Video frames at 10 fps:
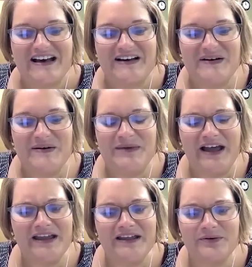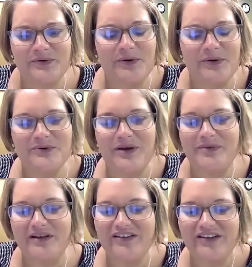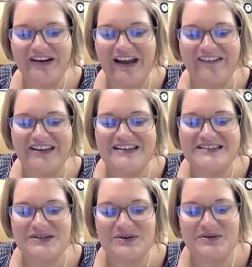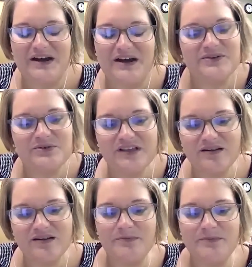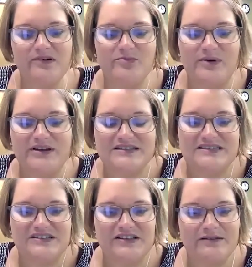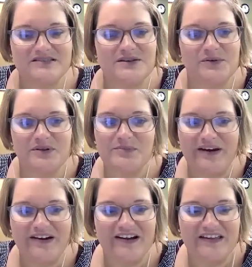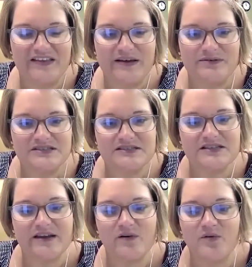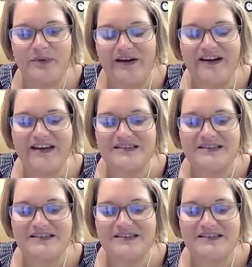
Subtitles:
I had grown up in Clare County, so I knew a lot of people, but still I was the only parent that was a stay-at-home parent,